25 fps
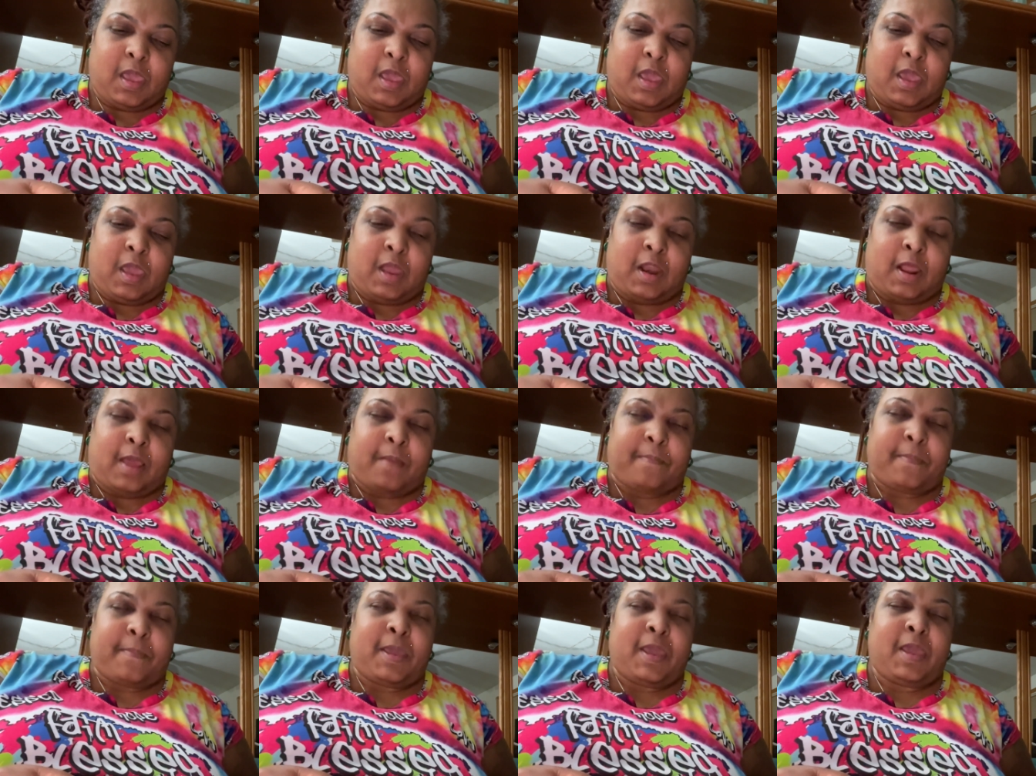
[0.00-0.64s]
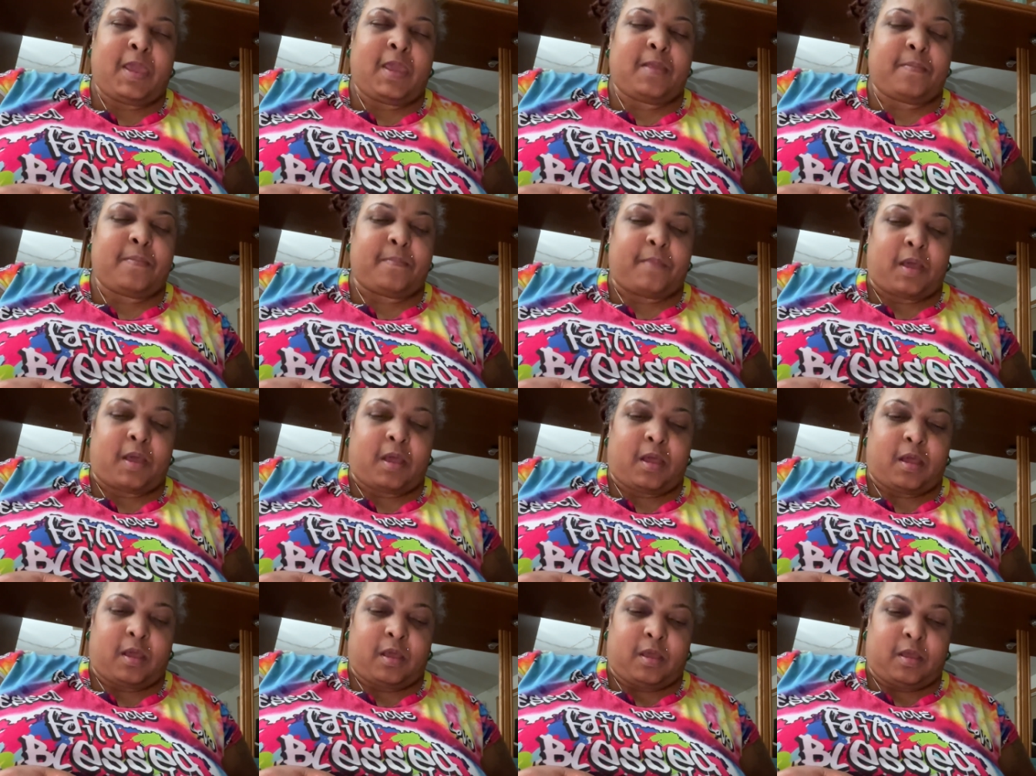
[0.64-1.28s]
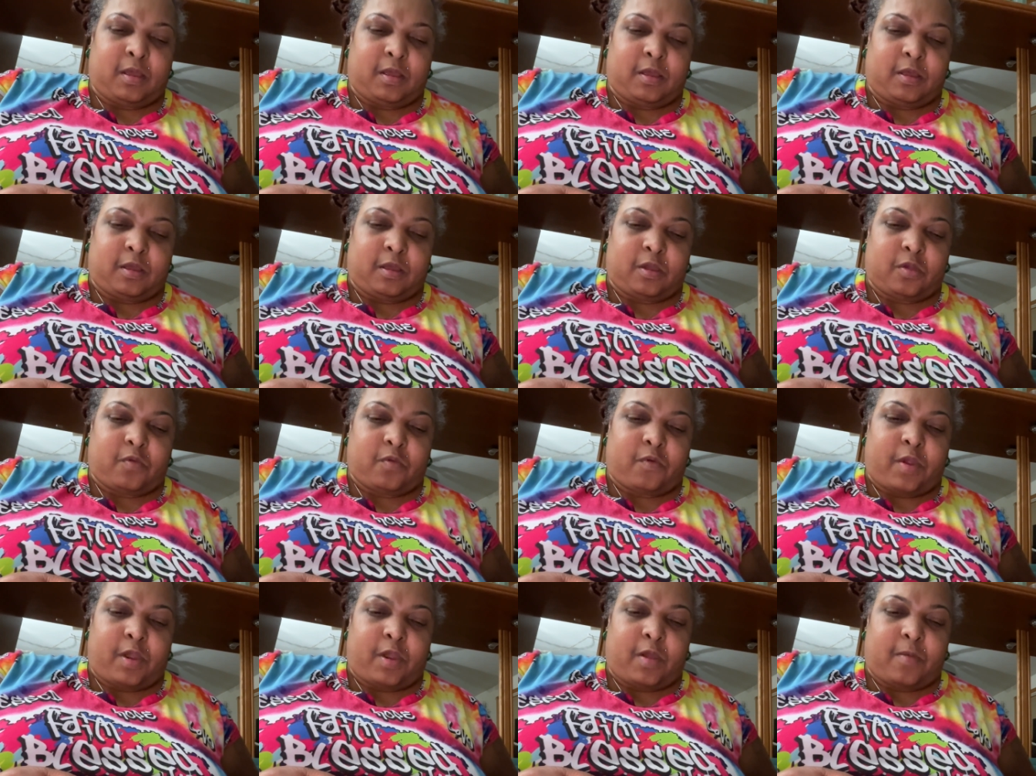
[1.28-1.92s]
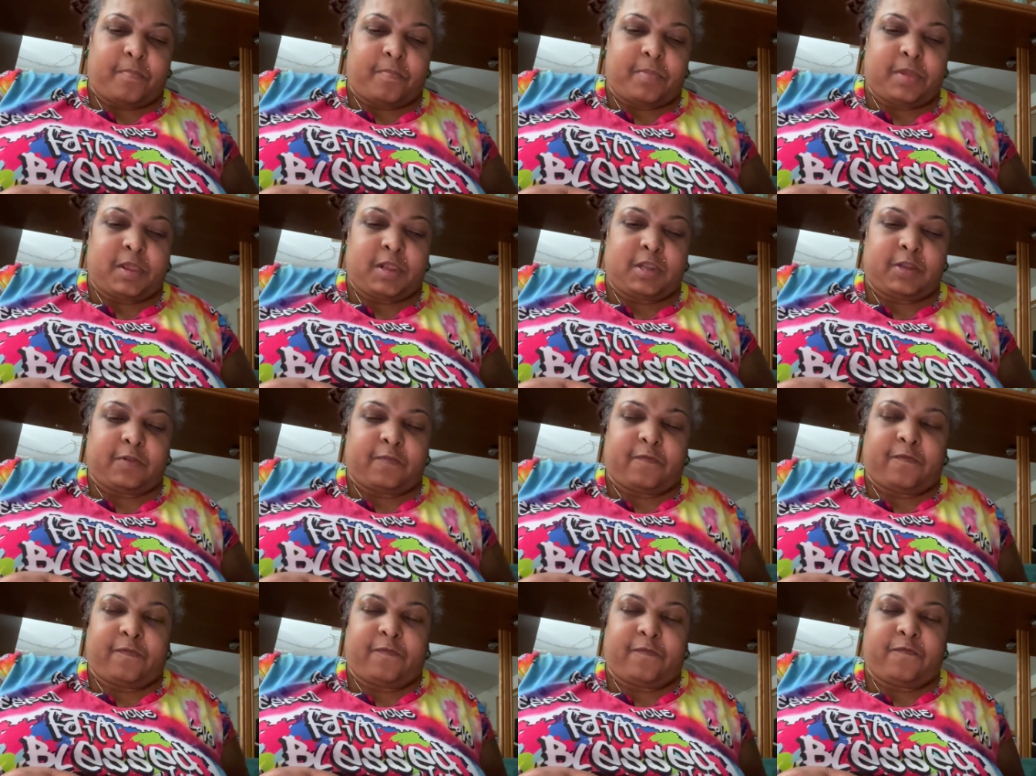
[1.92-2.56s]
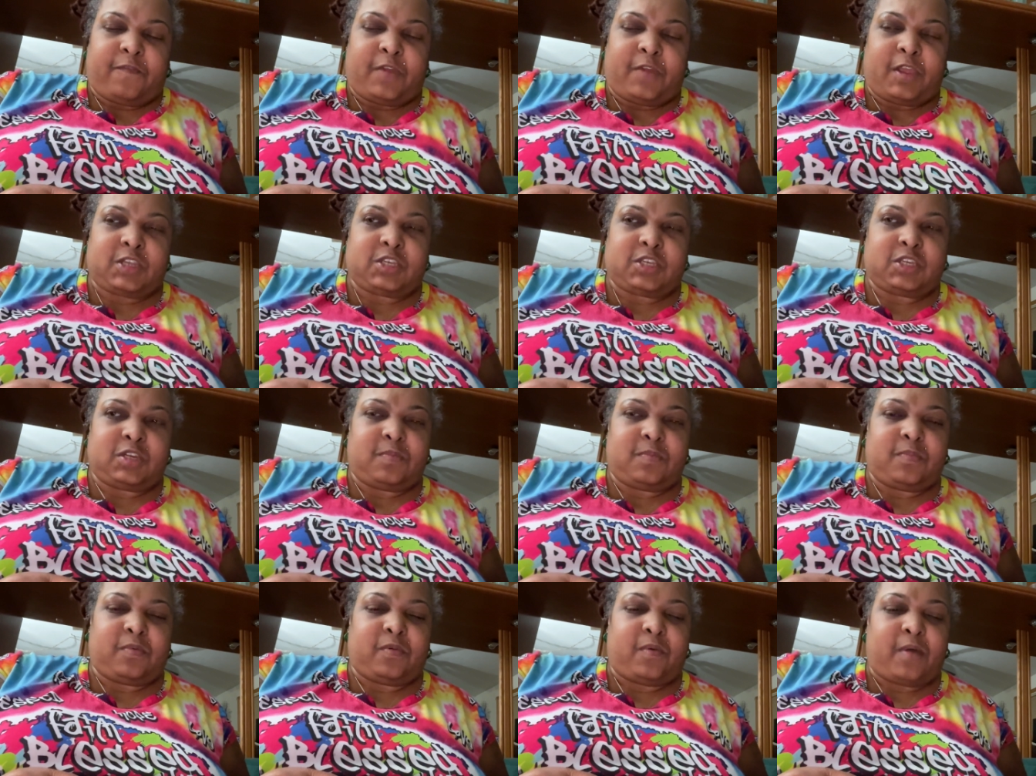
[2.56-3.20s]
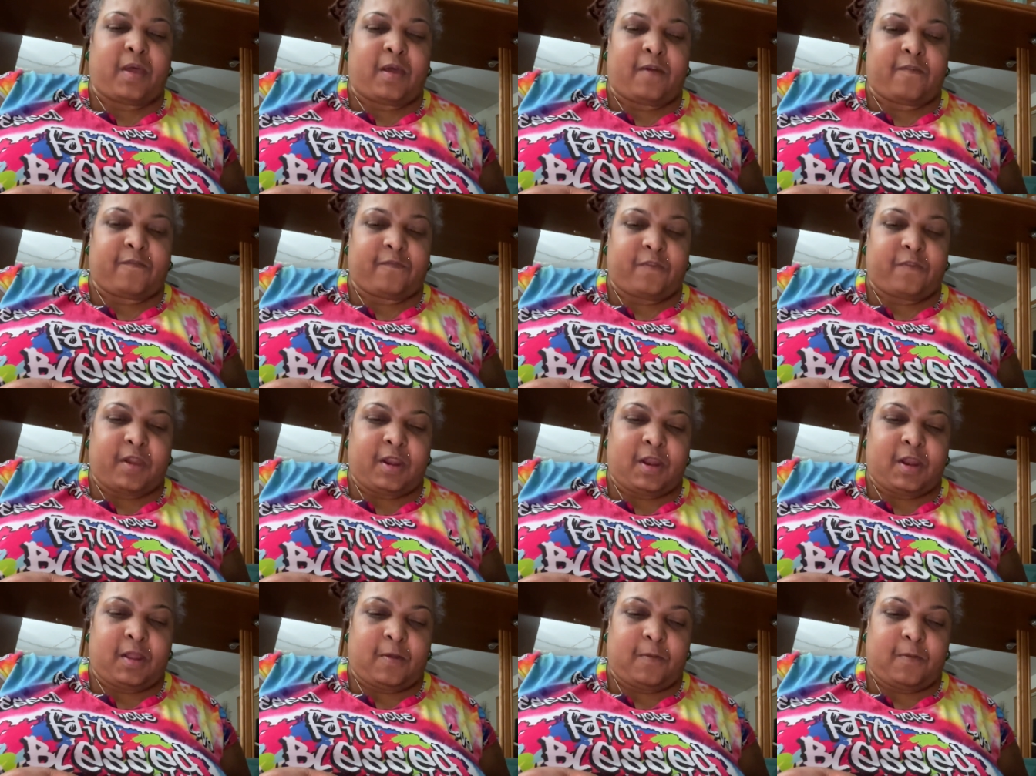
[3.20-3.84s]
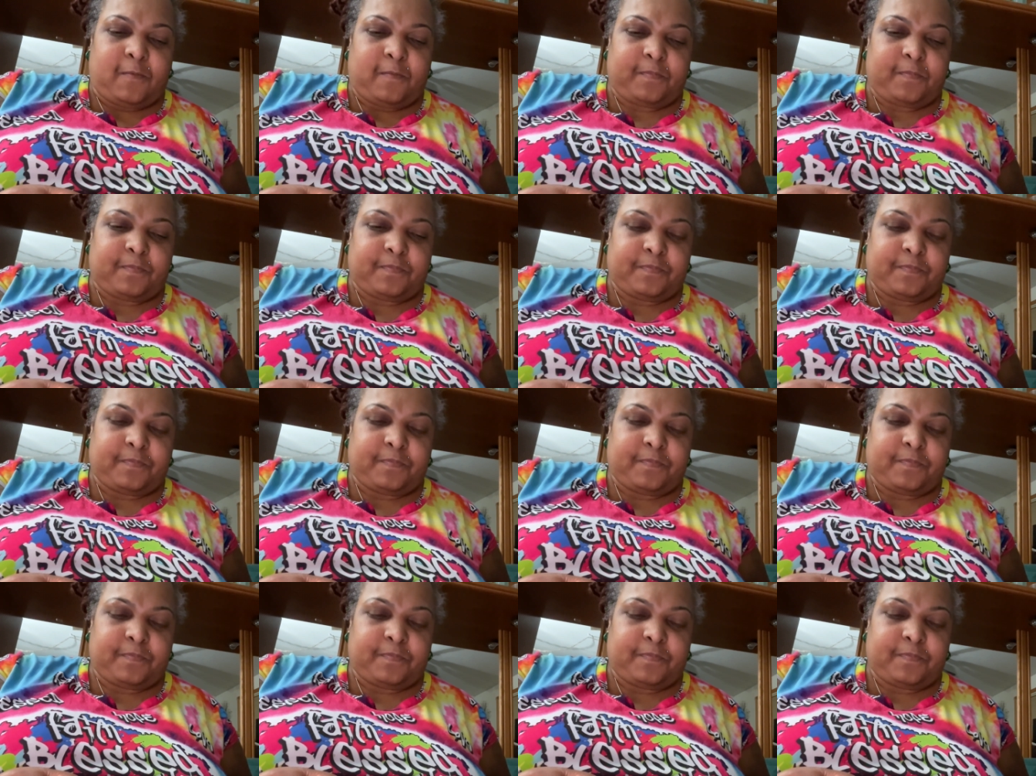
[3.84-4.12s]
And I made my uh, ground beef vegetable Alfredo.